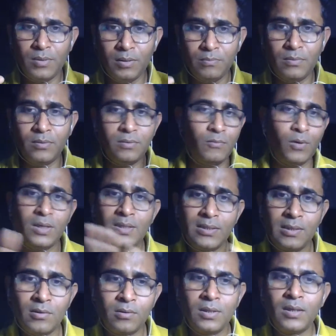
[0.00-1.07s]
people, one
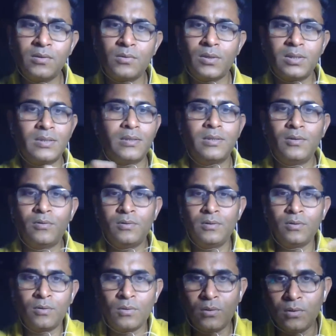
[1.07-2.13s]
is interest, your
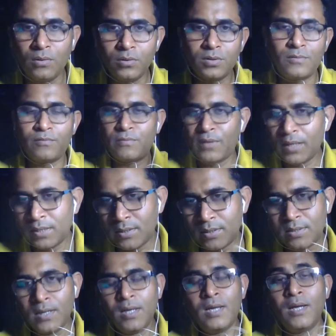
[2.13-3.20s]
close
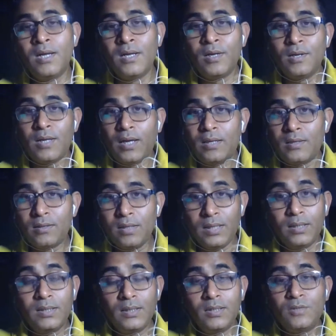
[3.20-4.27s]
friends, and
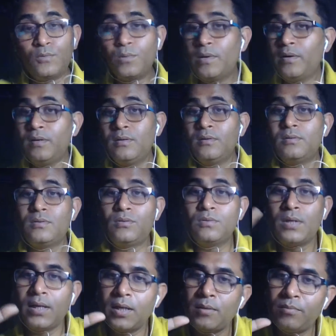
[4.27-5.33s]
LinkedIn is very good to
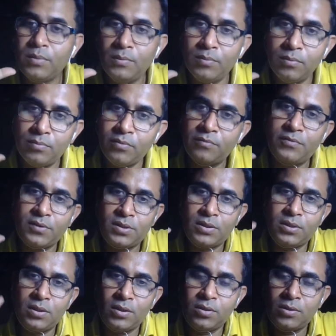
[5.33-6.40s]
connect people
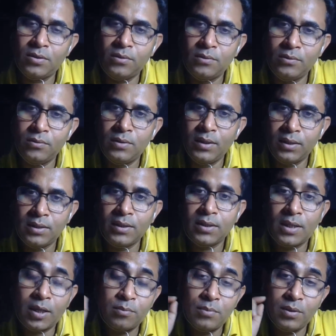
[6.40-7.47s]
professionally. So
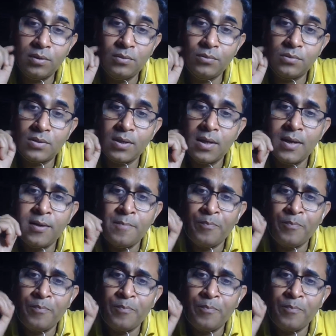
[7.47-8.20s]
LinkedIn can be used